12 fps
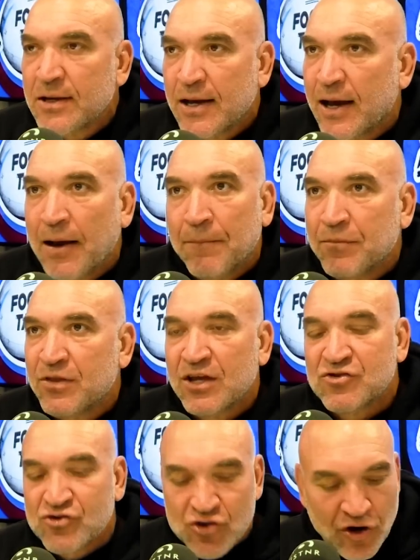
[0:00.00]

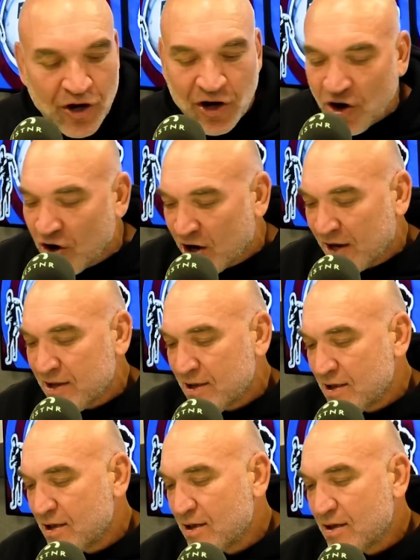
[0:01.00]
There's not a guy
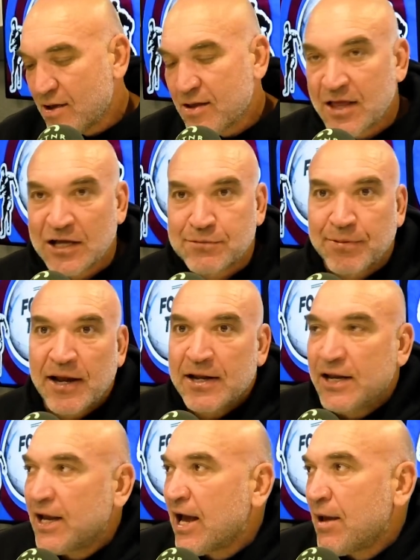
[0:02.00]
that's played
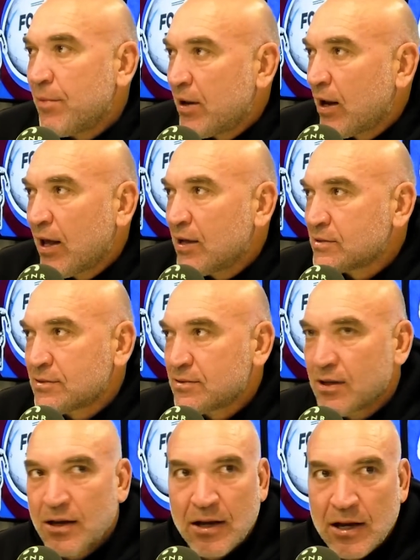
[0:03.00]
the game in the last
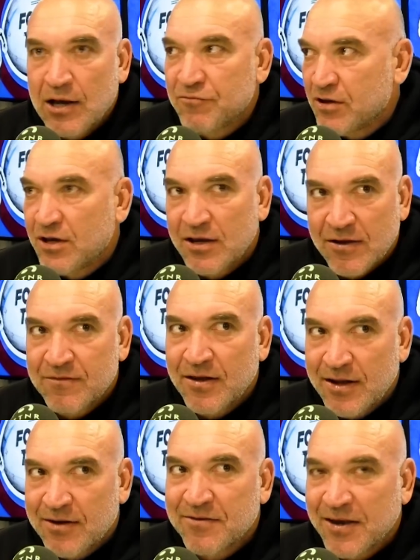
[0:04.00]
100 years
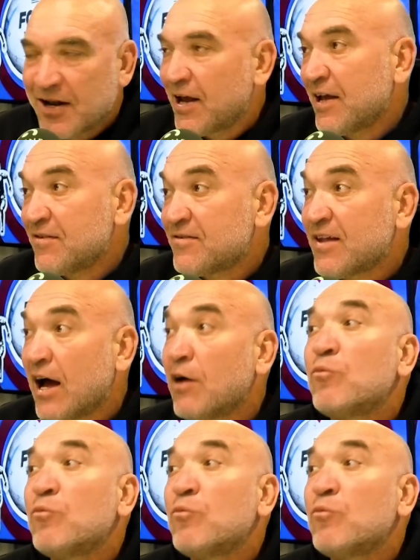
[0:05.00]
that doesn't get a head start.